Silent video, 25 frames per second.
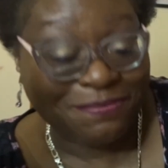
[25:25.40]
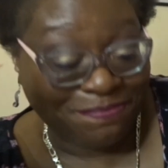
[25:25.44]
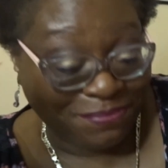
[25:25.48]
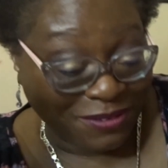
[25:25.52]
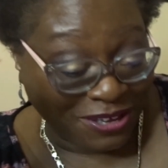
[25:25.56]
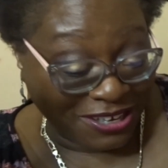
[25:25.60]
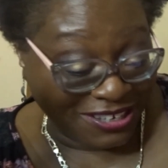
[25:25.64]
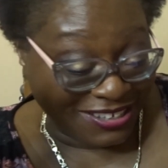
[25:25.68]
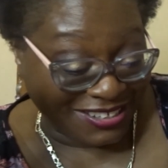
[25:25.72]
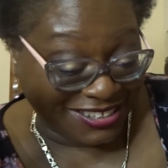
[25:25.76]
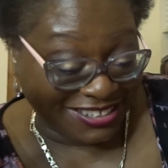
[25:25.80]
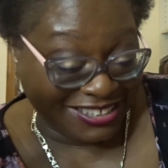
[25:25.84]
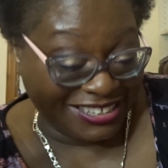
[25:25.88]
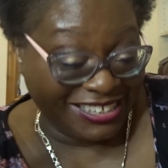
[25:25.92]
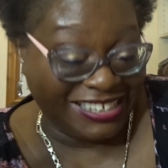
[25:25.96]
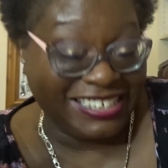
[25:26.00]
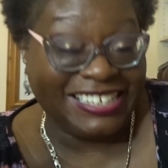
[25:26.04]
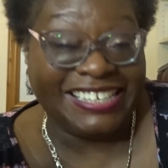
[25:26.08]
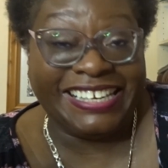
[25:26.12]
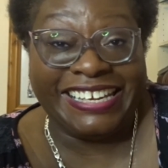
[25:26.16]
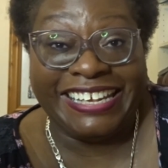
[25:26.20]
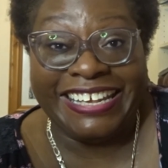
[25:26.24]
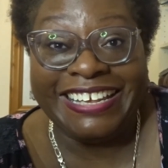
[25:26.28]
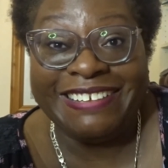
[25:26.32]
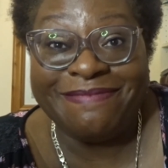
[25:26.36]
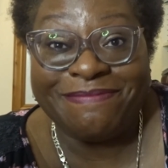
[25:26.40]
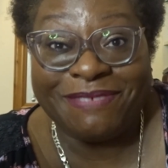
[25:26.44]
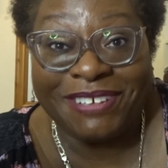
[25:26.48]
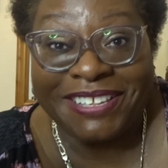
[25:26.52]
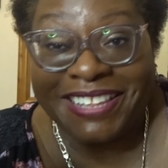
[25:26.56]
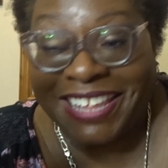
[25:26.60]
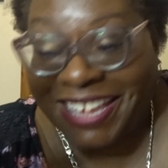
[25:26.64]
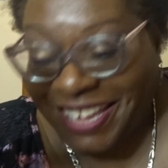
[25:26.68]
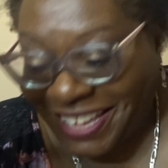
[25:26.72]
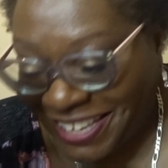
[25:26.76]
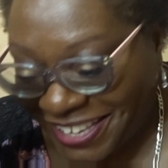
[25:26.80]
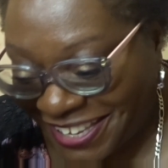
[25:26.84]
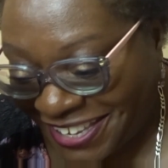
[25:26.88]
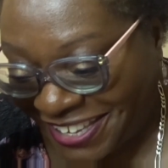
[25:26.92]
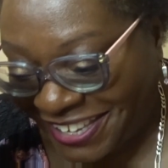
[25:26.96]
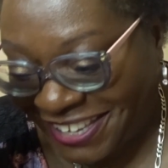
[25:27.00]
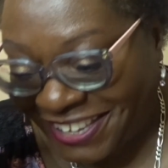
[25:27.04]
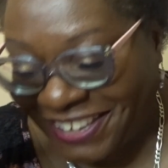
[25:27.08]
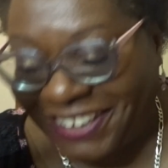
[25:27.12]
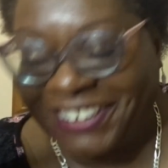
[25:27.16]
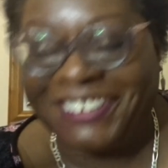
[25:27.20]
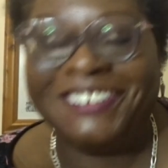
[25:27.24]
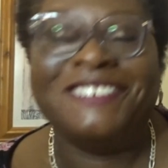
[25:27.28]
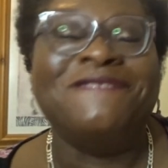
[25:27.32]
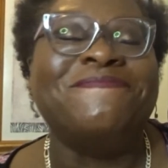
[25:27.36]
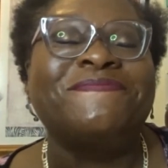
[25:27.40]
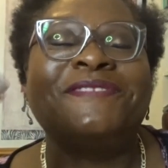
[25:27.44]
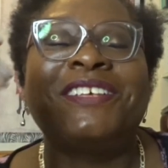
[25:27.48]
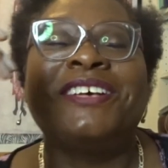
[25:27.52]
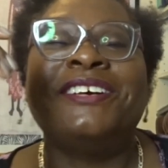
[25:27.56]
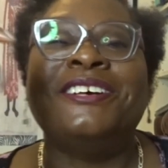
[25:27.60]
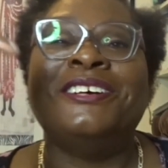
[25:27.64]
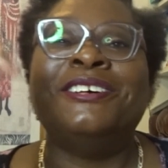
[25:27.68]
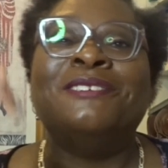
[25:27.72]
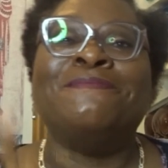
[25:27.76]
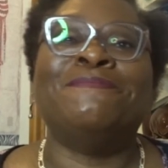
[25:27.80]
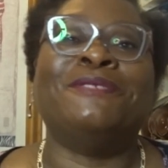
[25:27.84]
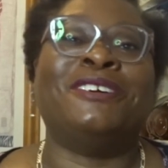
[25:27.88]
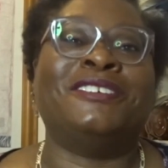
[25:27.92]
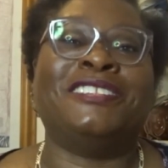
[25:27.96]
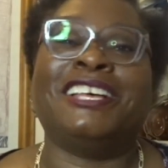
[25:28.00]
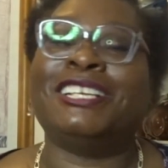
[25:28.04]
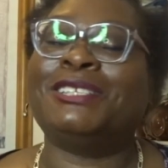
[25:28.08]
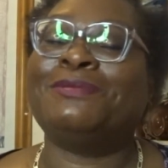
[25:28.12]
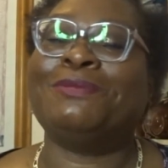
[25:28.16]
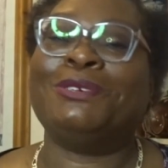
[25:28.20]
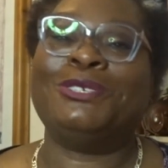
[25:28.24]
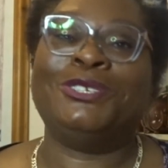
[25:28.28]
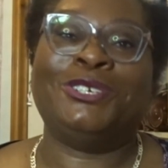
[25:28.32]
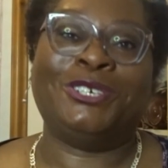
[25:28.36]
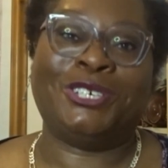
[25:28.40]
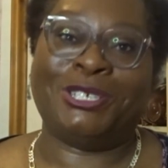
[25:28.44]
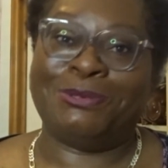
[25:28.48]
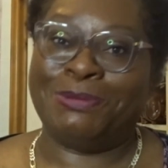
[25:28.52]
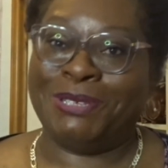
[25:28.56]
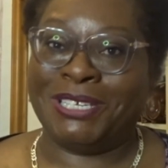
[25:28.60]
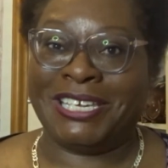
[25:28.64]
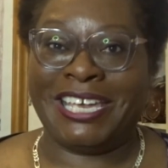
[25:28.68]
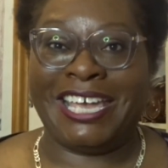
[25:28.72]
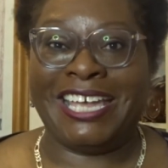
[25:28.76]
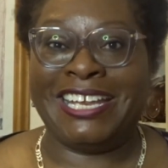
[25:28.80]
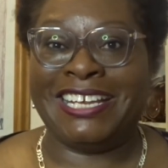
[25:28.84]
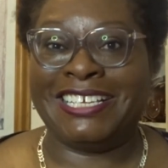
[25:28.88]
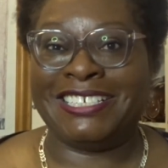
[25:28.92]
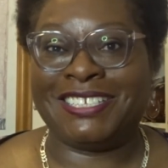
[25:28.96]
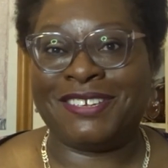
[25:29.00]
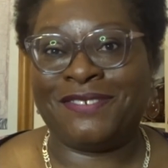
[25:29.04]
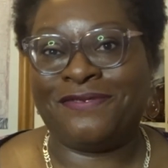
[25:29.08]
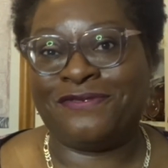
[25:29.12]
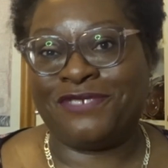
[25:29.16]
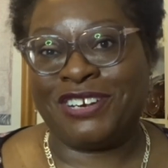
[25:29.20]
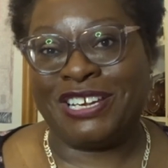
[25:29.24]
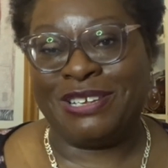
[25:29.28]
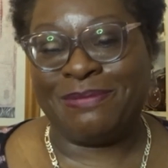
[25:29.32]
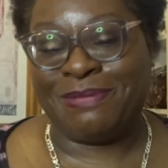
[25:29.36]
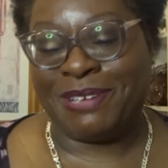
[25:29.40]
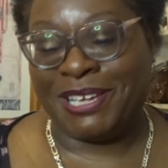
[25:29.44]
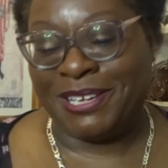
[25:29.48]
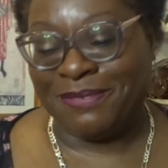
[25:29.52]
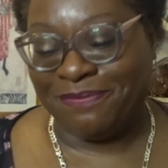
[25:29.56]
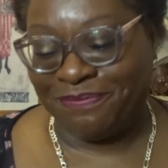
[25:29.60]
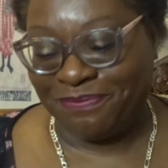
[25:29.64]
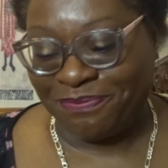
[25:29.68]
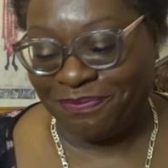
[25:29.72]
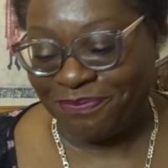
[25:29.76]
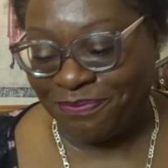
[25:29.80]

personally. But there you go. But that's what you're going to be getting as a freebie.